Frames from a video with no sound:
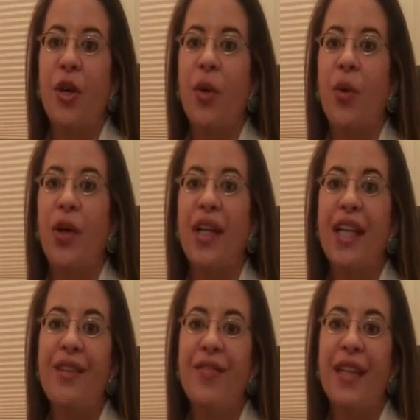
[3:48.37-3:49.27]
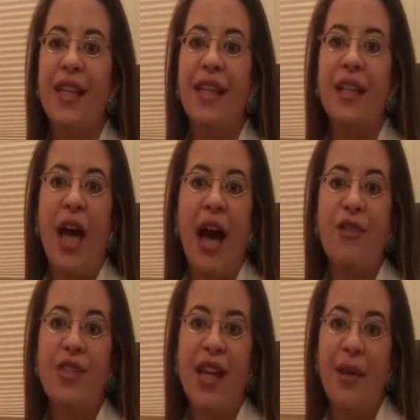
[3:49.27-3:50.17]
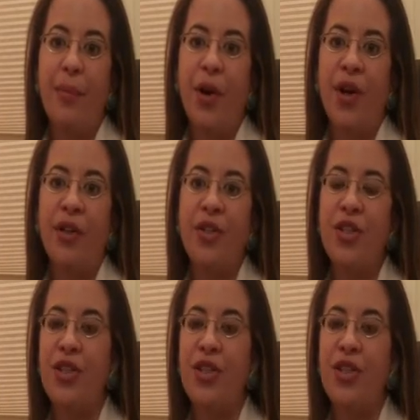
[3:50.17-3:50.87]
or even outside partners,